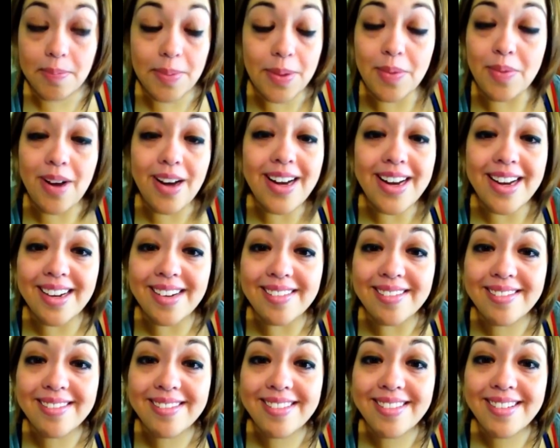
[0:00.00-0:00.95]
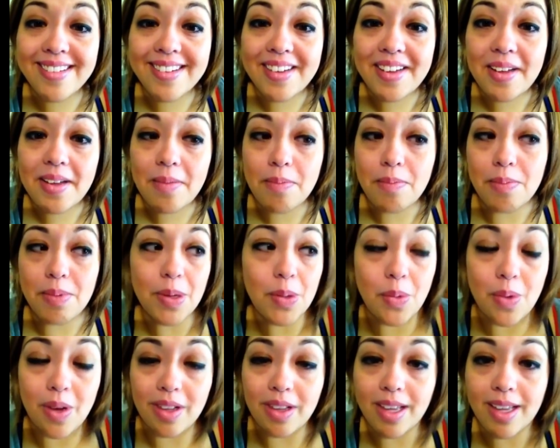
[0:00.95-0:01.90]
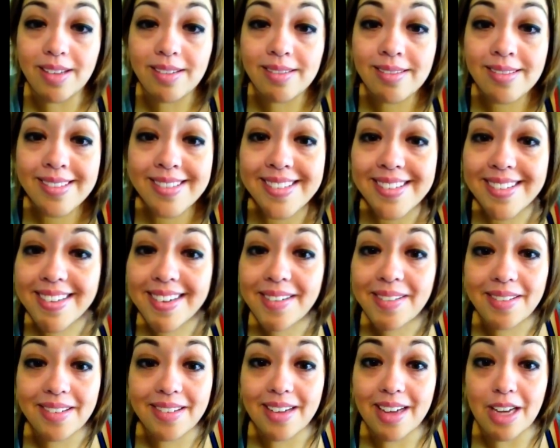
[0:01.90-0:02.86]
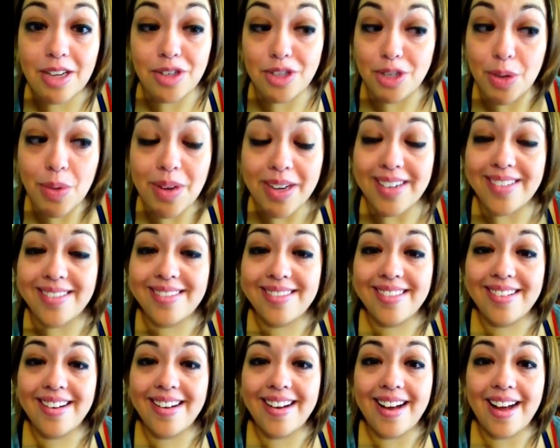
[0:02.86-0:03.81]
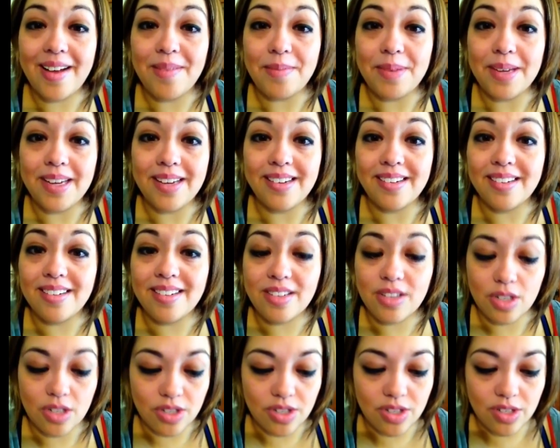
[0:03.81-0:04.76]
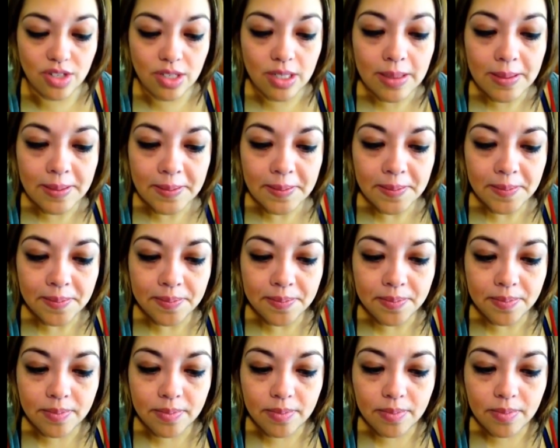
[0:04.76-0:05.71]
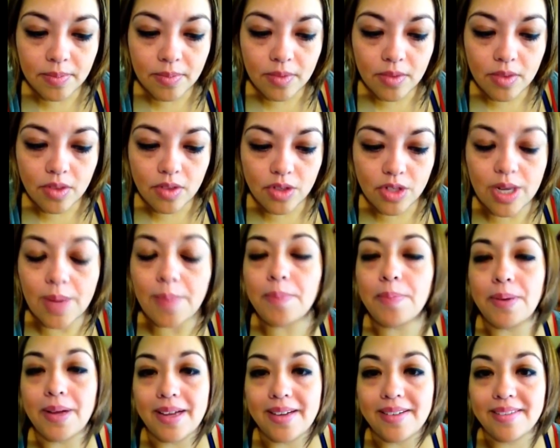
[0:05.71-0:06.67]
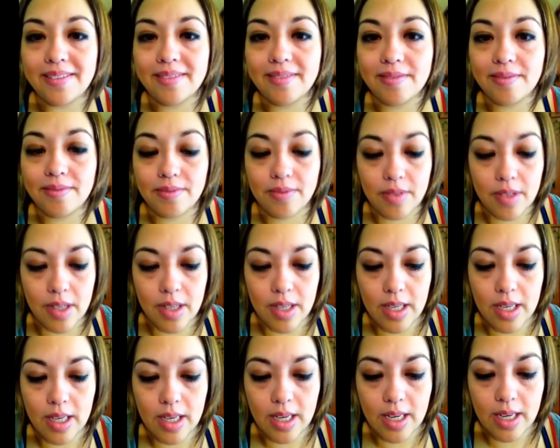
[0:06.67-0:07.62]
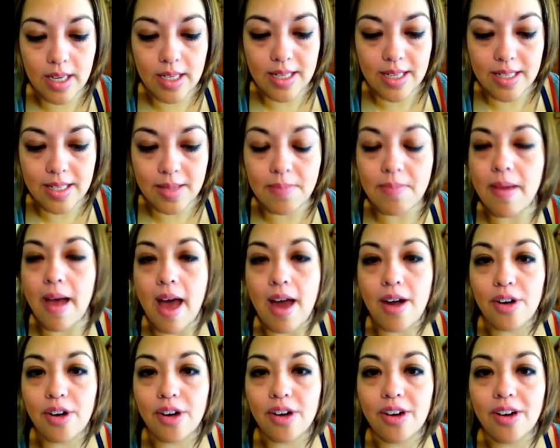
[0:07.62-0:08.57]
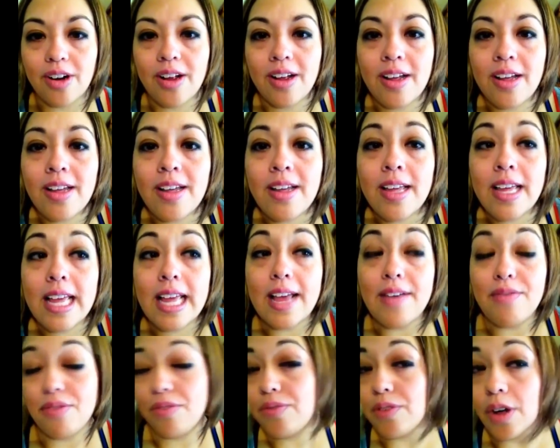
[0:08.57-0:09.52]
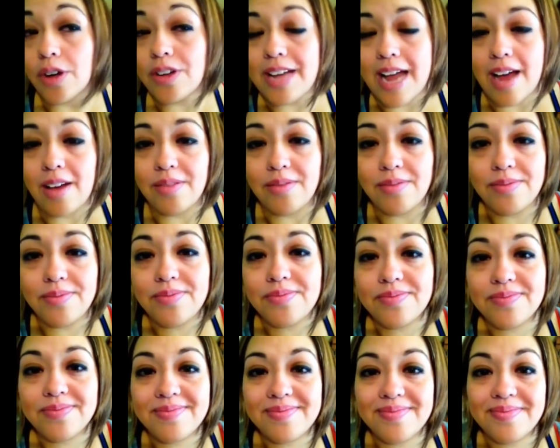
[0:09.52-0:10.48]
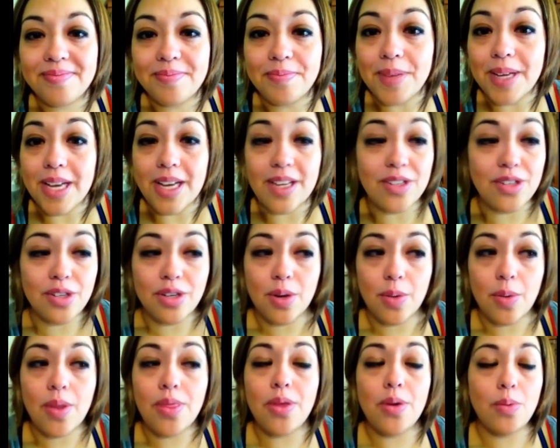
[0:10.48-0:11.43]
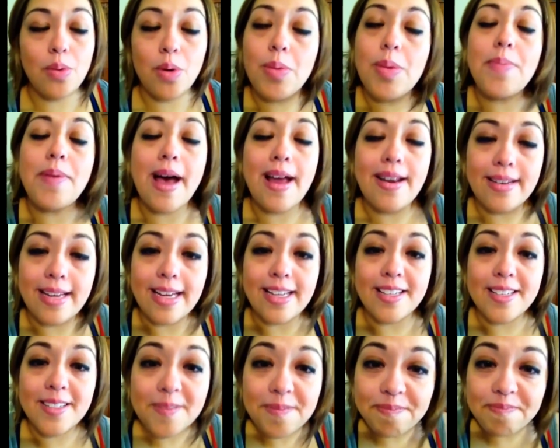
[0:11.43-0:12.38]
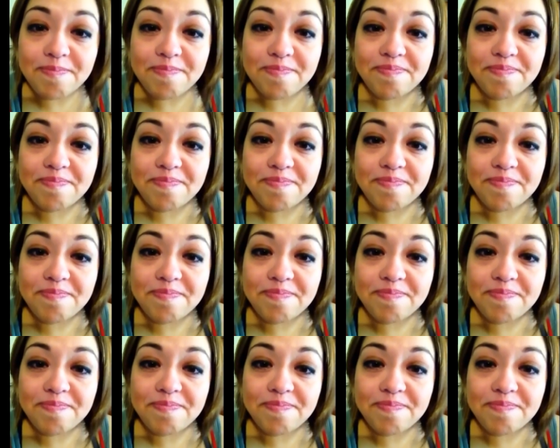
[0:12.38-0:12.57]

Be ready. Be willing. And do it. I mean, just jump in. It doesn't matter if you fall down, because you know what? There will be bad days.